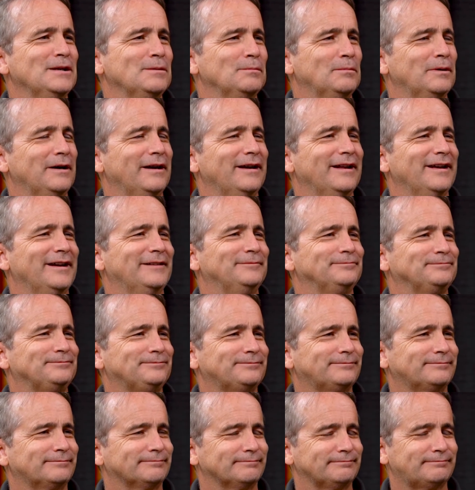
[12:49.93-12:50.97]
But
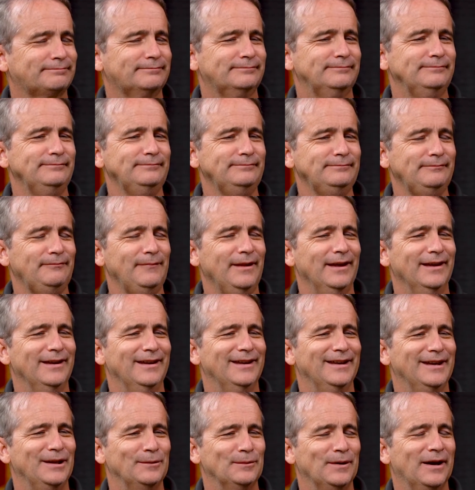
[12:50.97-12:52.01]

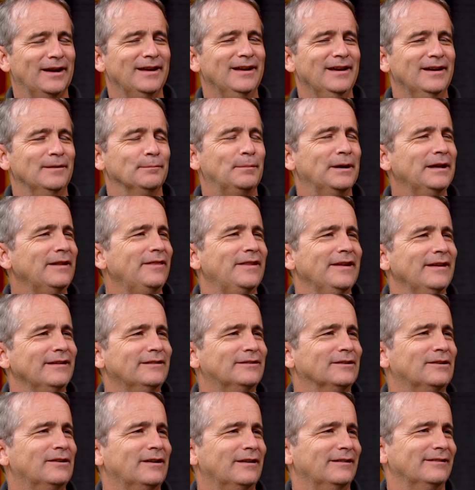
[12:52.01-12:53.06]
anyway, but things
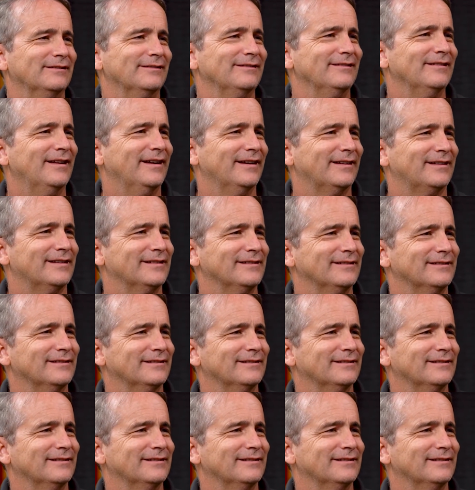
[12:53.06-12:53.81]
aren't like,